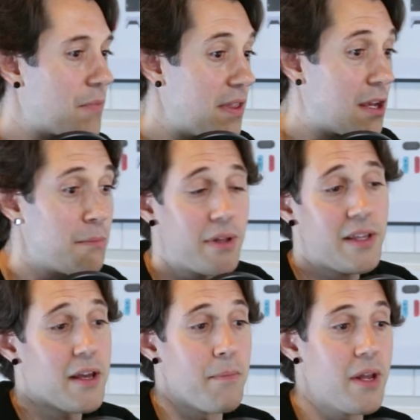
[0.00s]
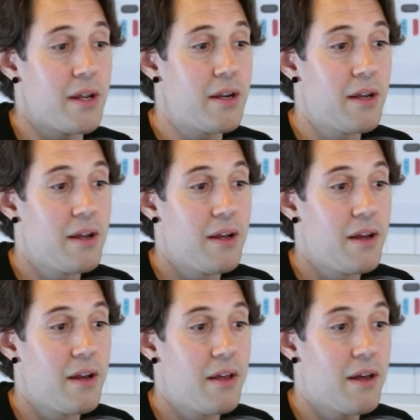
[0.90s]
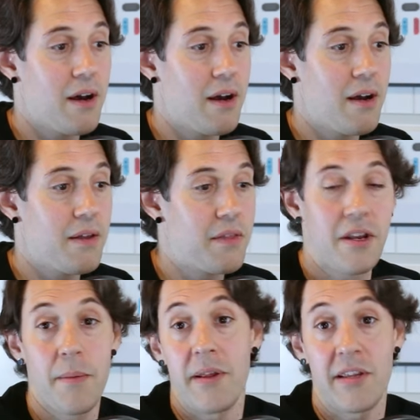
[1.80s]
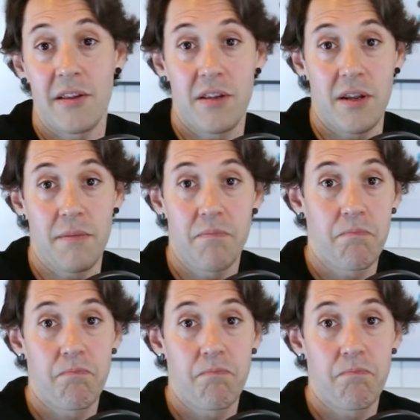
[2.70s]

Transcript: They completely omitted the Nimitz incident.